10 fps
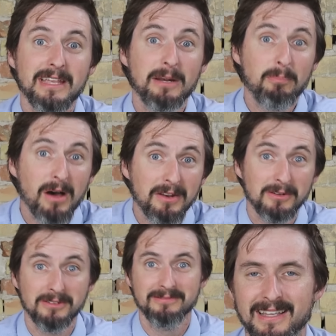in a
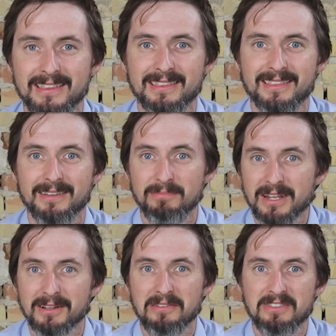puddle in the
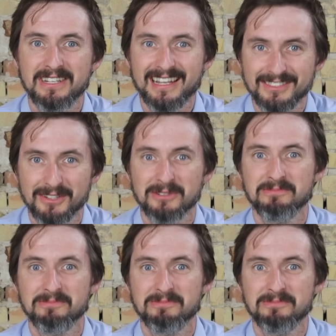middle of the desert.